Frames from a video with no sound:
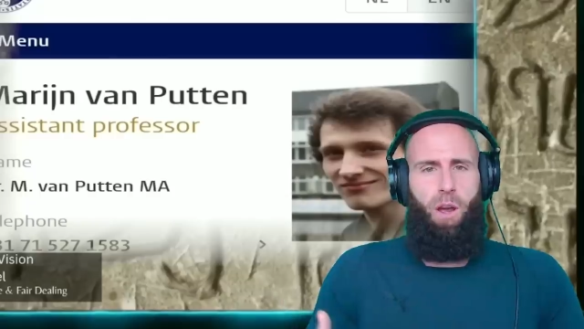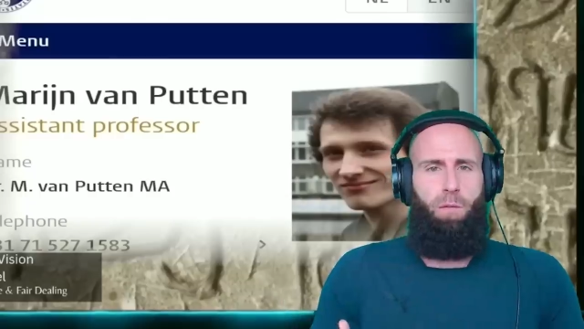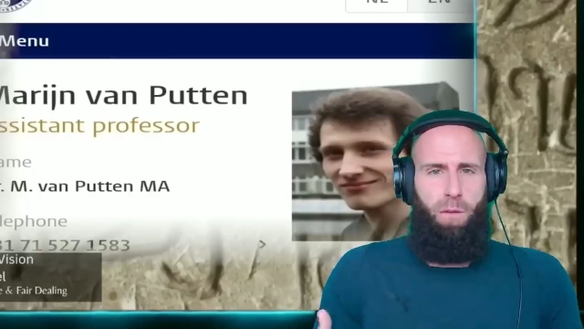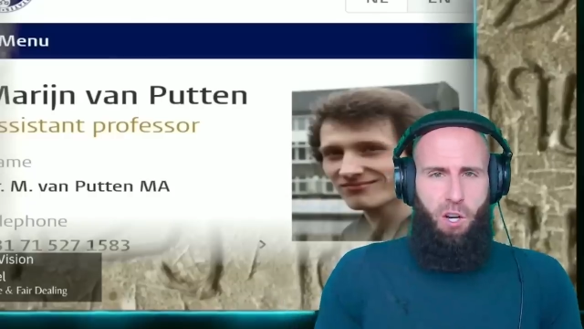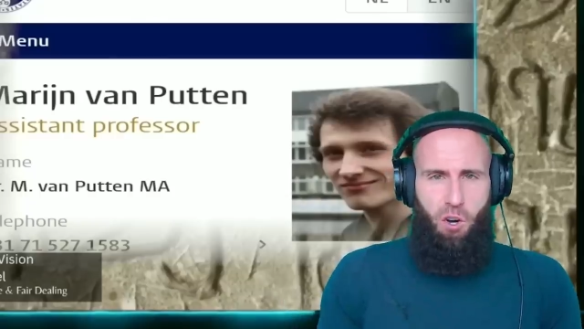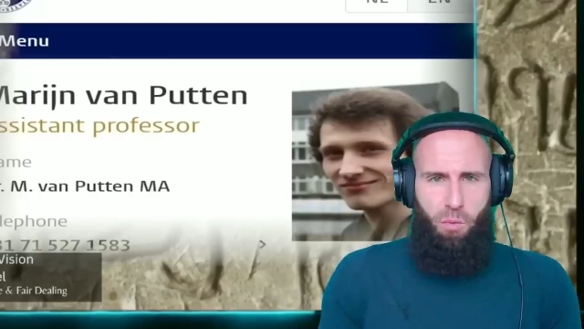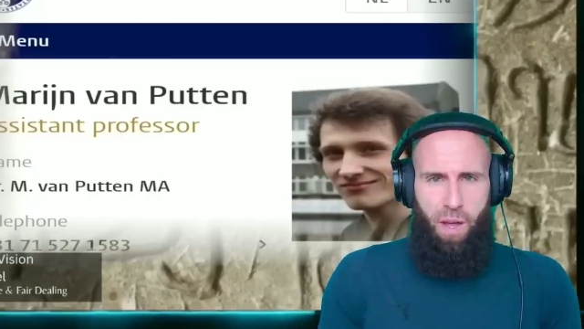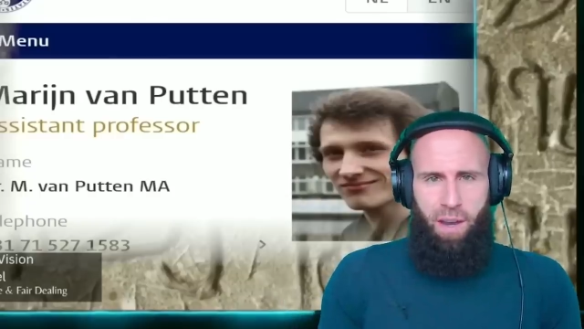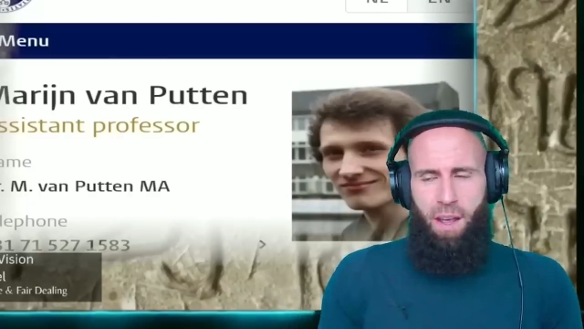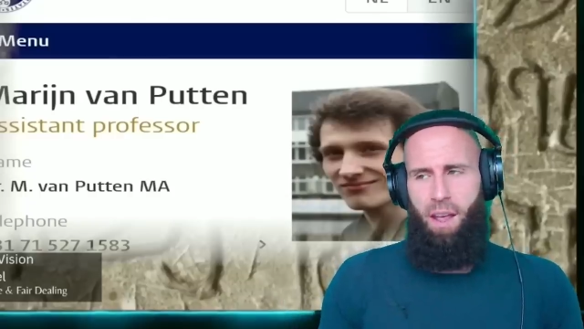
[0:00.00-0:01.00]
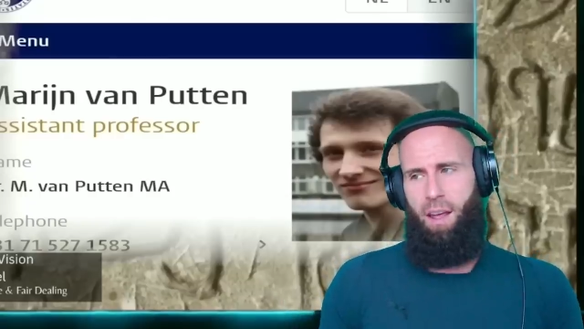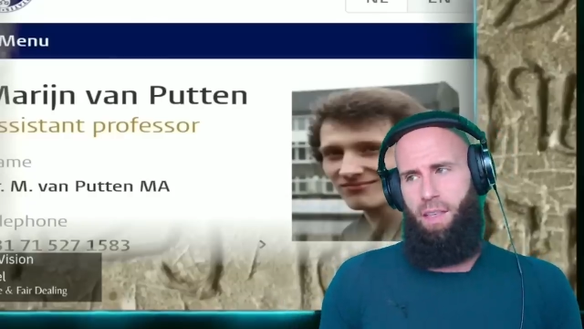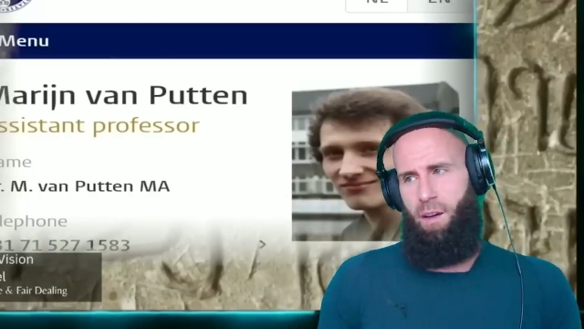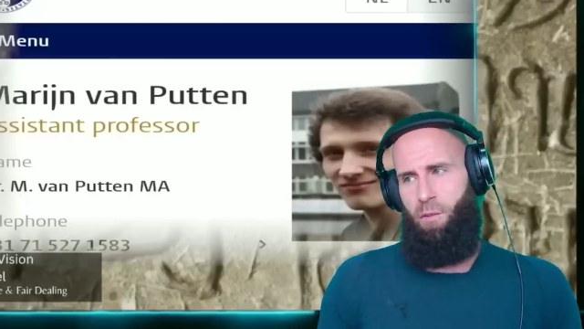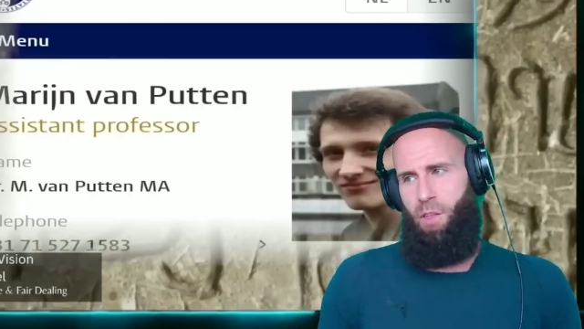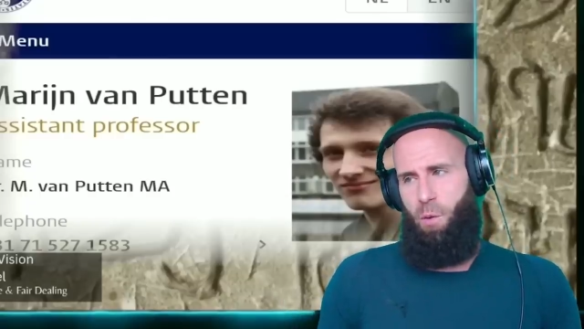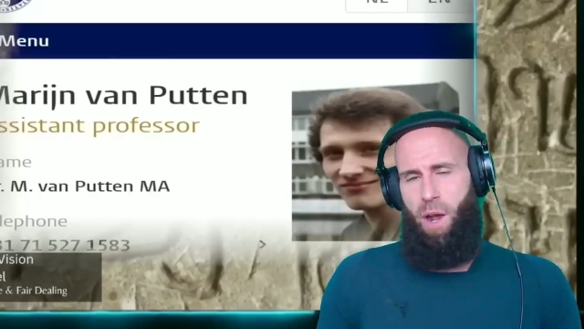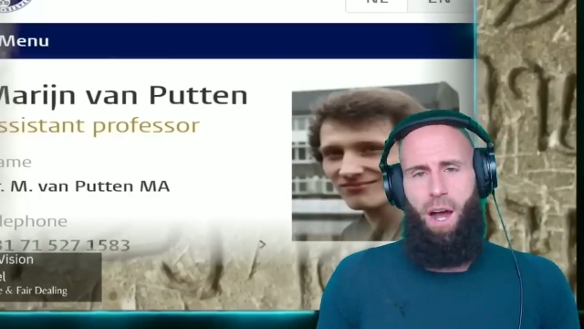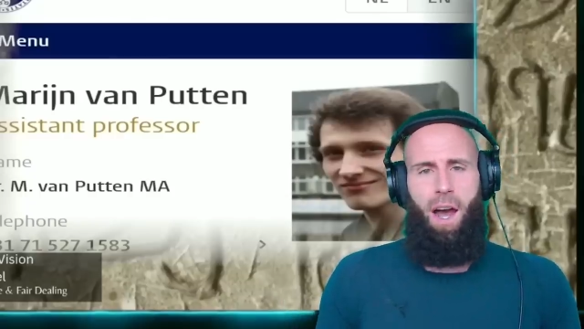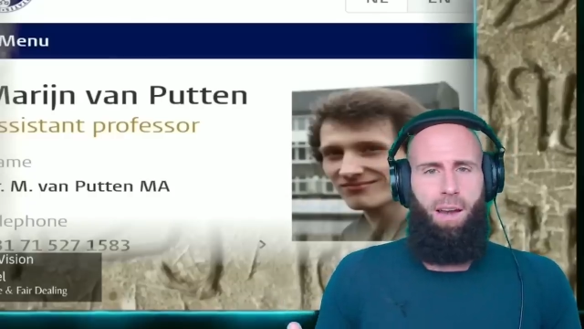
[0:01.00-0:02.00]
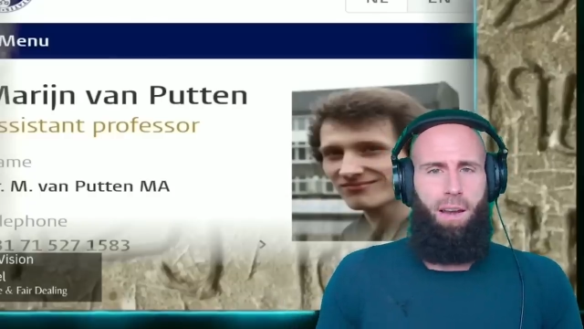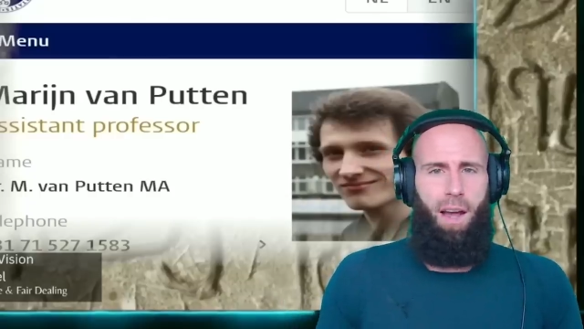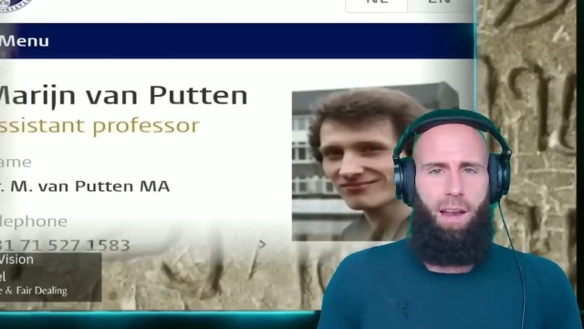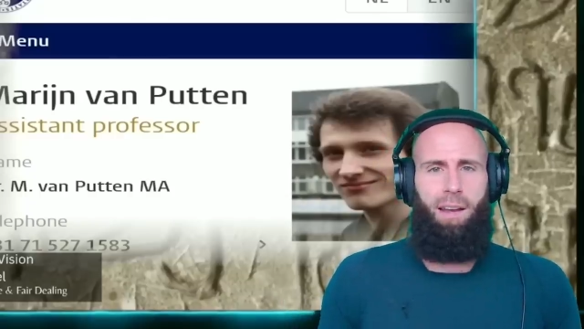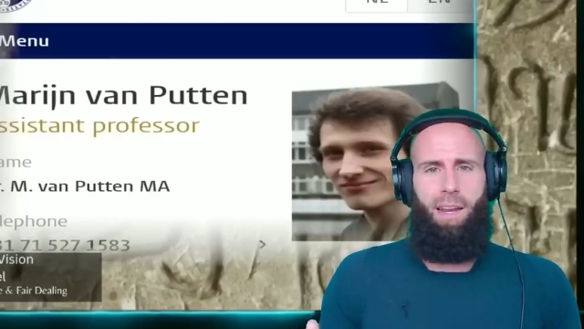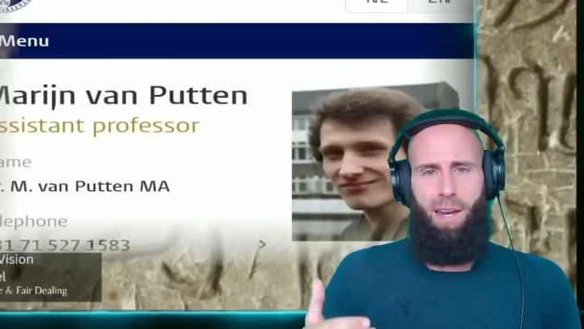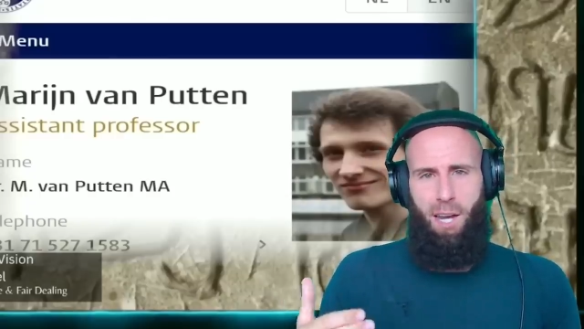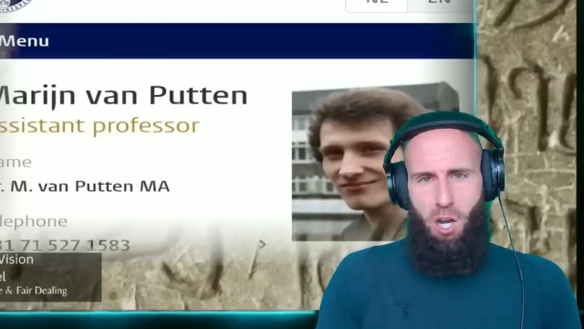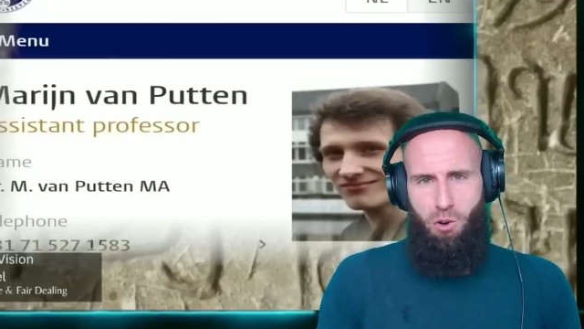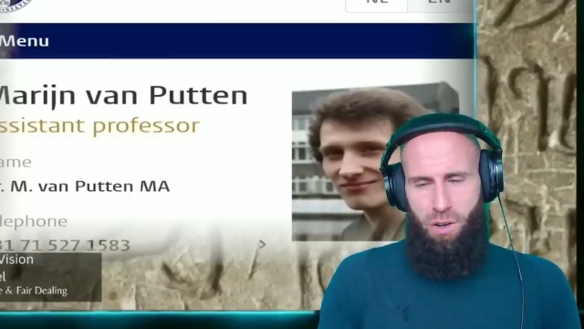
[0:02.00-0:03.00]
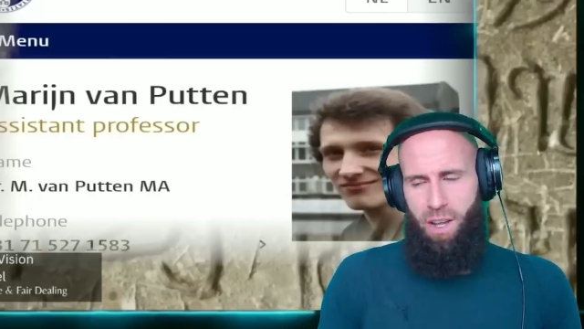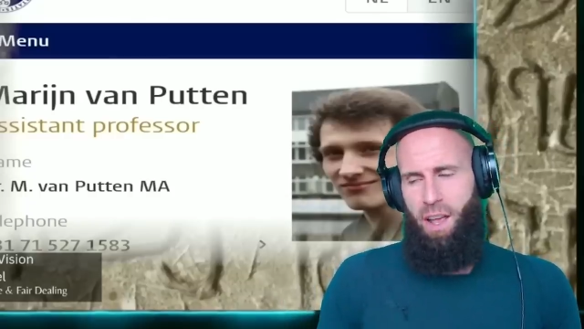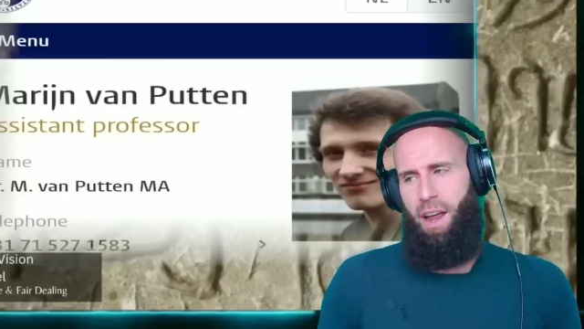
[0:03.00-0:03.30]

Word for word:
Speaker 1: fishermen, and therefore they were highly likely illiterate.